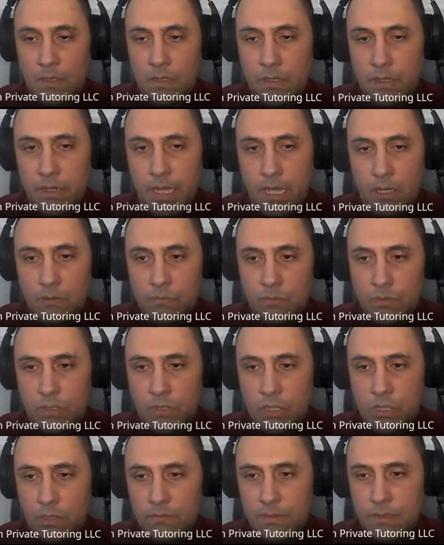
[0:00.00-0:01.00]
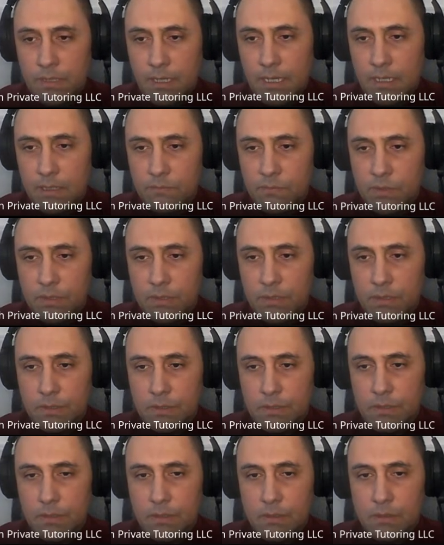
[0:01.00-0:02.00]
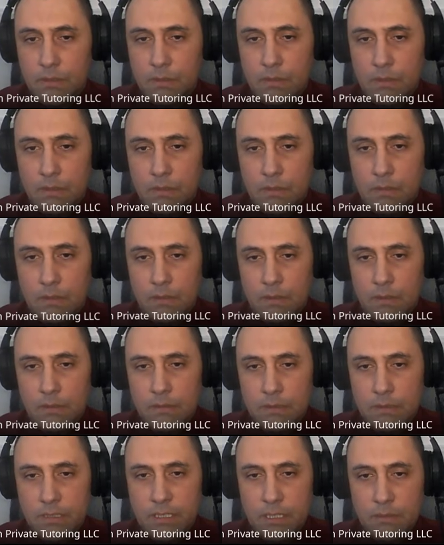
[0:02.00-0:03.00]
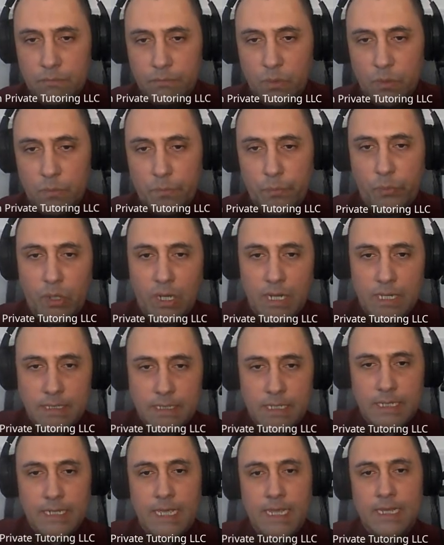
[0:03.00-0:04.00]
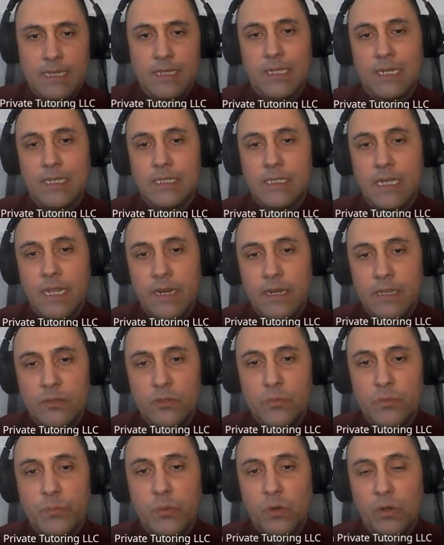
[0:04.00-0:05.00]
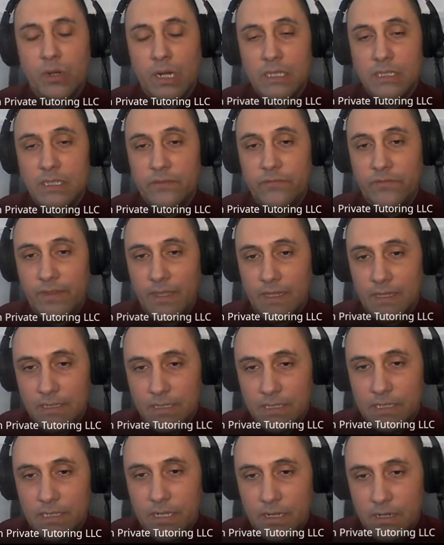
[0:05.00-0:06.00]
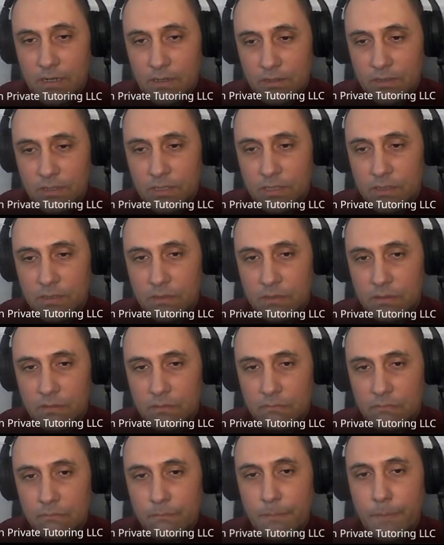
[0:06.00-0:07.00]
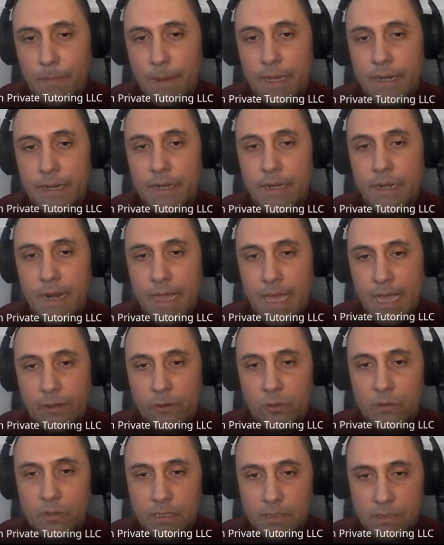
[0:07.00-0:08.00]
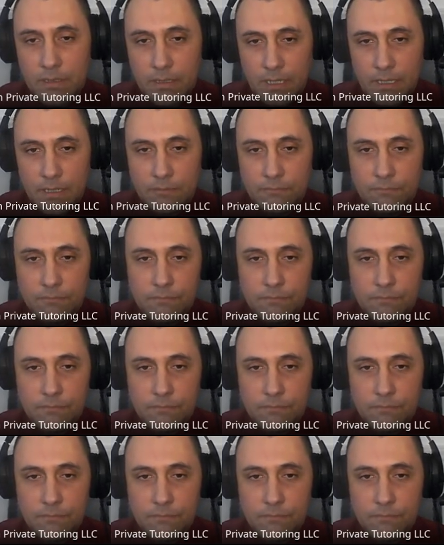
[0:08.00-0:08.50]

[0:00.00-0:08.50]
Now, sometimes simple present can translate into progressive tense in English, but not all the time.